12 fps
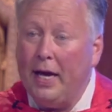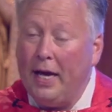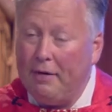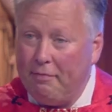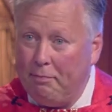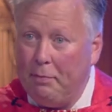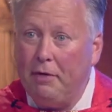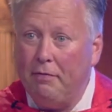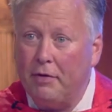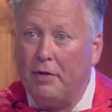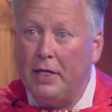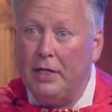and be
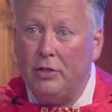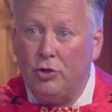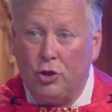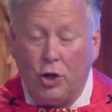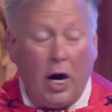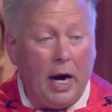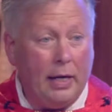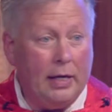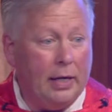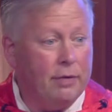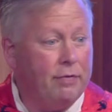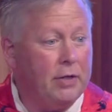very
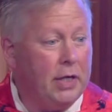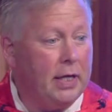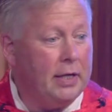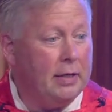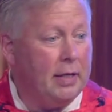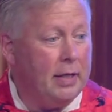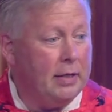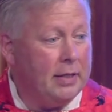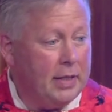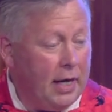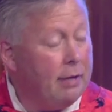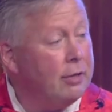
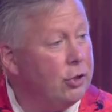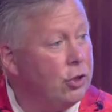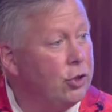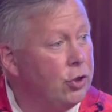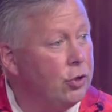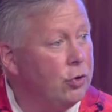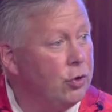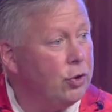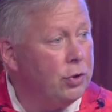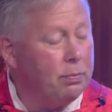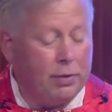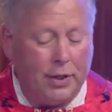current to
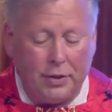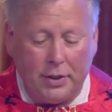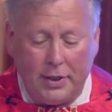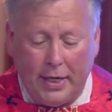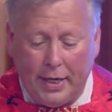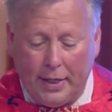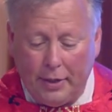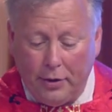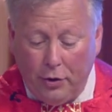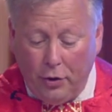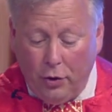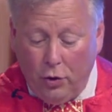the present day.
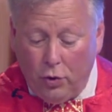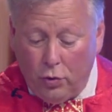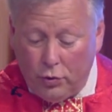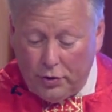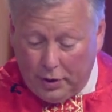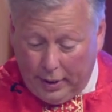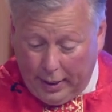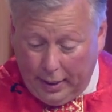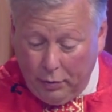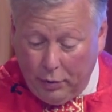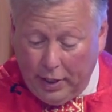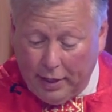
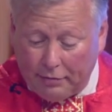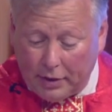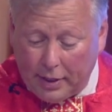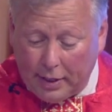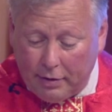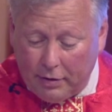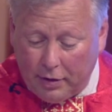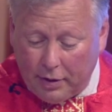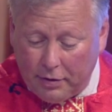Today we have the